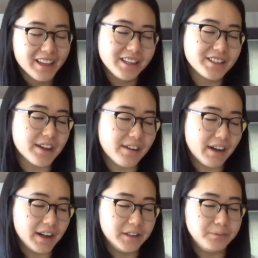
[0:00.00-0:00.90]
So
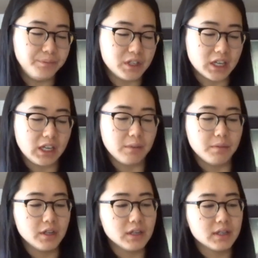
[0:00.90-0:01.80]
to keep
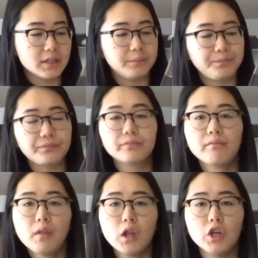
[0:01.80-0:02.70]
this,
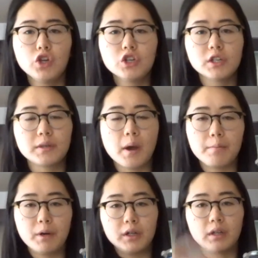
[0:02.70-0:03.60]
you just
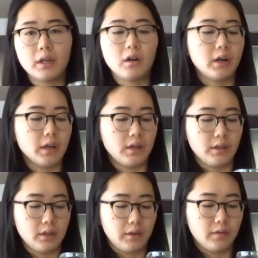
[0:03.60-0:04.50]
put a lid on it and
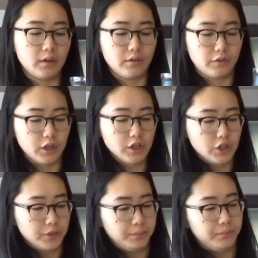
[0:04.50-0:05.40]
then leave it in the
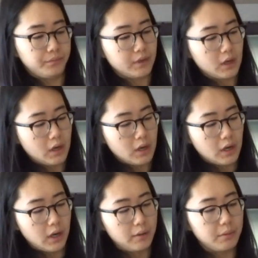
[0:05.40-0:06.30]
fridge.
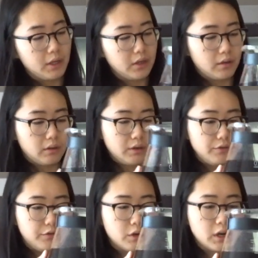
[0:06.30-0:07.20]
I made around
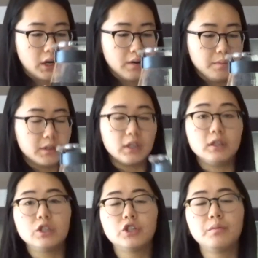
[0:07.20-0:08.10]
4 cups, and
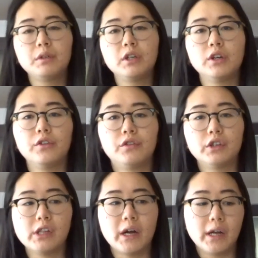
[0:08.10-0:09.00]
this should be good for
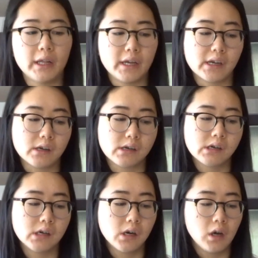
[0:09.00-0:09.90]
a lot, like,
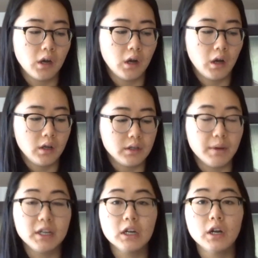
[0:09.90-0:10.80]

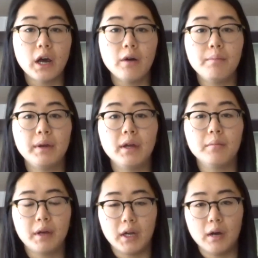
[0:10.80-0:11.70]
depending on how big
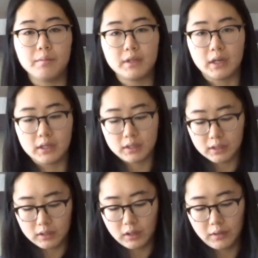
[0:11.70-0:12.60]
my cup
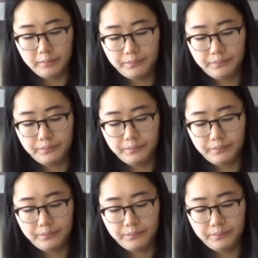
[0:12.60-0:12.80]
sizes are,